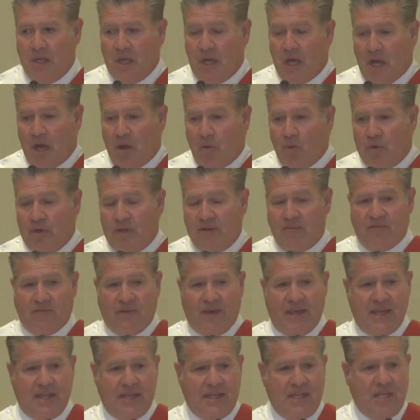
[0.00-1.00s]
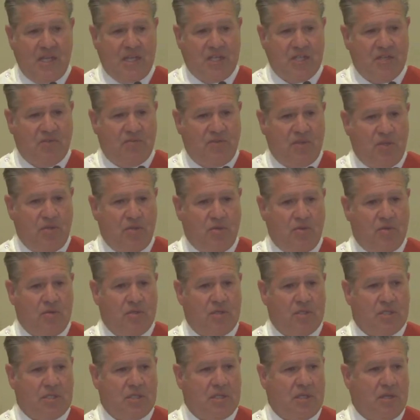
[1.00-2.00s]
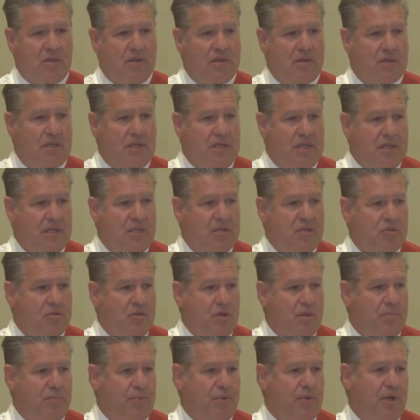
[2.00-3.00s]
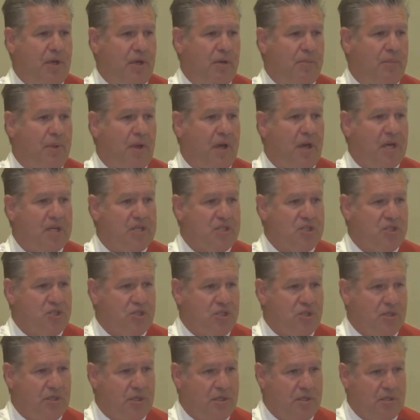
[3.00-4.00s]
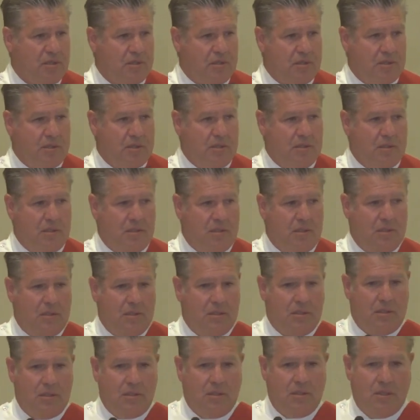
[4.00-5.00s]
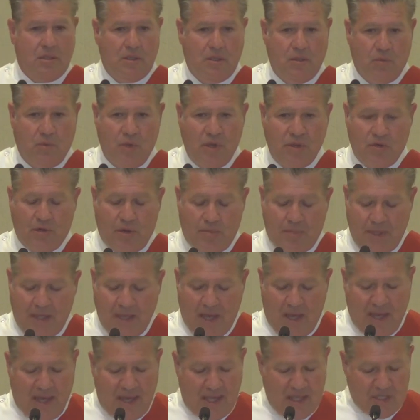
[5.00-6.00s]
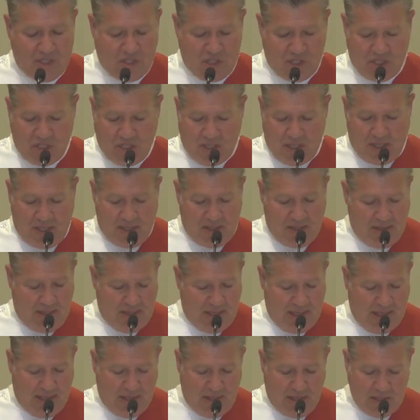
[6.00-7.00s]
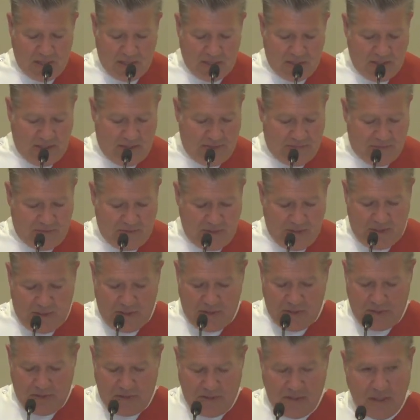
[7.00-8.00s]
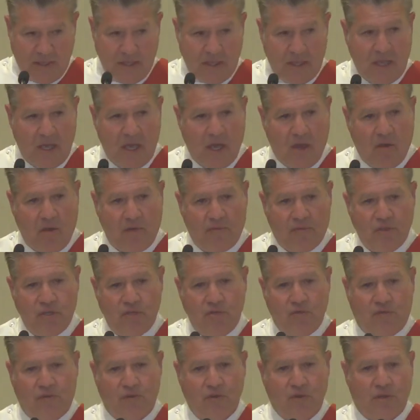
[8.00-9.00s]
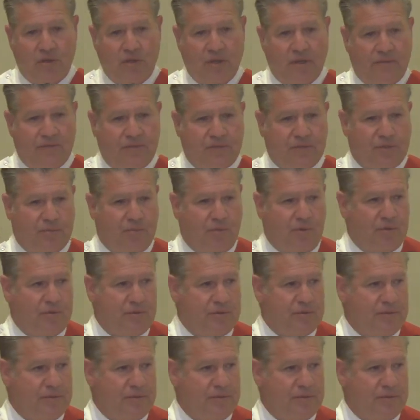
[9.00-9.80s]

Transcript: I want to invite each of you to get into a prayer posture, whether it be eyes shut, hands lifted, however you feel comfortable.